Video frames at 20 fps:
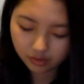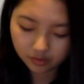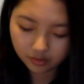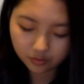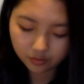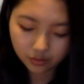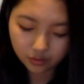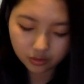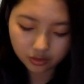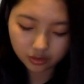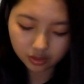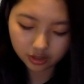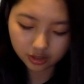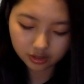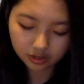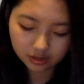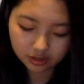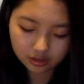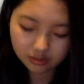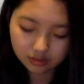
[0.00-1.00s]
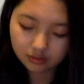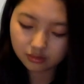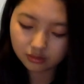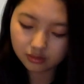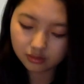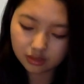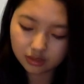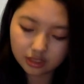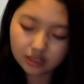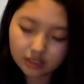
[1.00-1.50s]
photo card
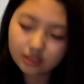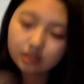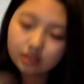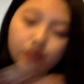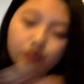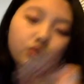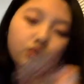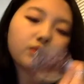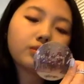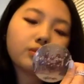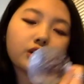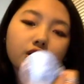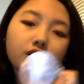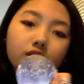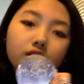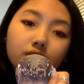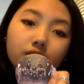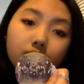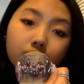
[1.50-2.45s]
is the group card.